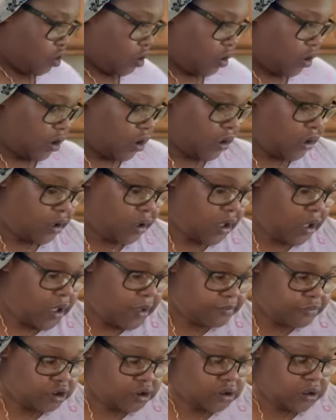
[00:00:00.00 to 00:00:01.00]
yeah,
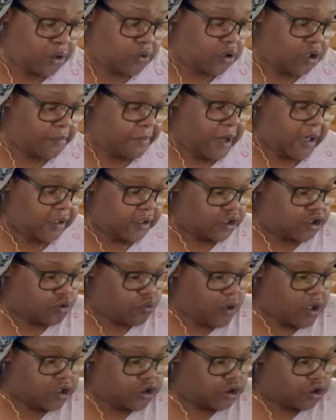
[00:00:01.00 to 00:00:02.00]
this goes in my
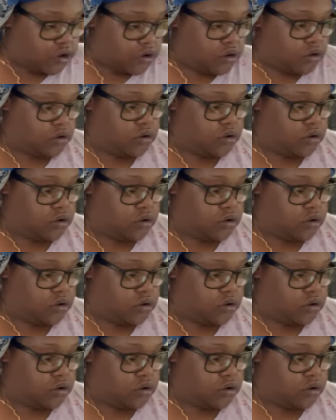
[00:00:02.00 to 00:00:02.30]
dishwasher.